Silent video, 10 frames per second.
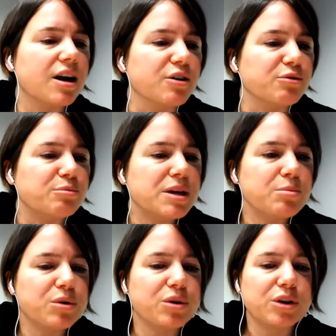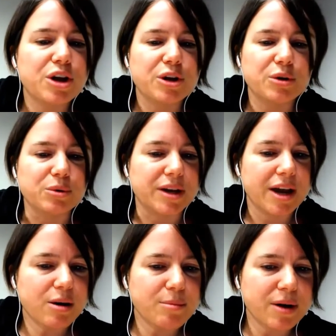of people who
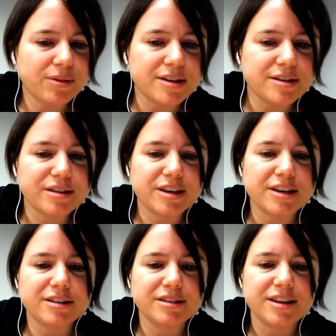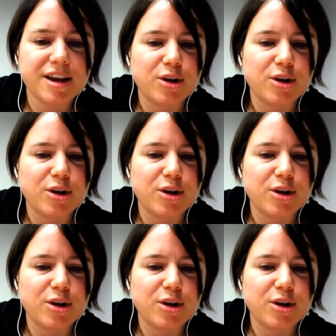care about these things,